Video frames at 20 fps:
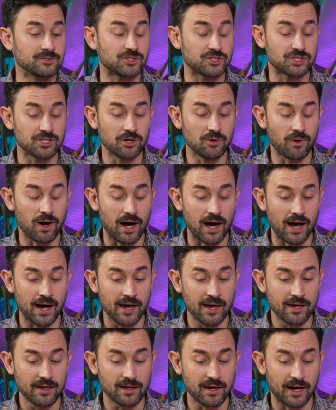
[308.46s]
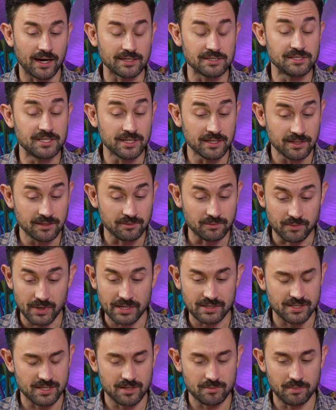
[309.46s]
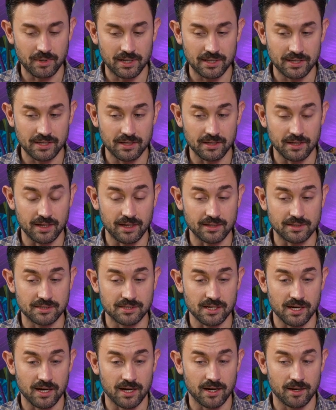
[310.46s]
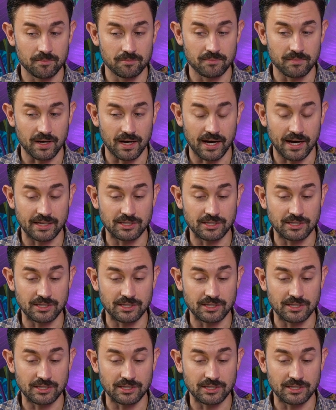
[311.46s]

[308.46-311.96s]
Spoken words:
So I didn't raise any money. It's I